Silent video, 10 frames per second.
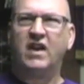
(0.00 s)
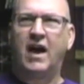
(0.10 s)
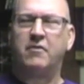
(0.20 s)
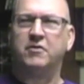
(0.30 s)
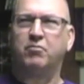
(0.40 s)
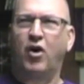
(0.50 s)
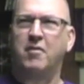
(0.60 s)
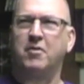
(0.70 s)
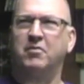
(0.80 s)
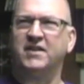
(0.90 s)
I would
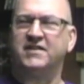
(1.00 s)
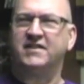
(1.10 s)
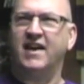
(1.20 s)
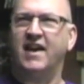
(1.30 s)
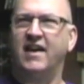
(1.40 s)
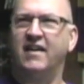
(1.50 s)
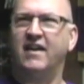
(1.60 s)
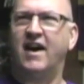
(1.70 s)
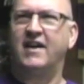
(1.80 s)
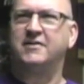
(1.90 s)
probably say
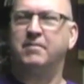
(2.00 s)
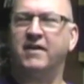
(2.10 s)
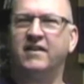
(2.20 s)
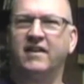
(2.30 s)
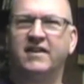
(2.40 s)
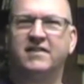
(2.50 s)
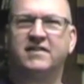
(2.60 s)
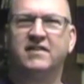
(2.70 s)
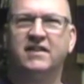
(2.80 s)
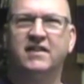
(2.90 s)
I spend at least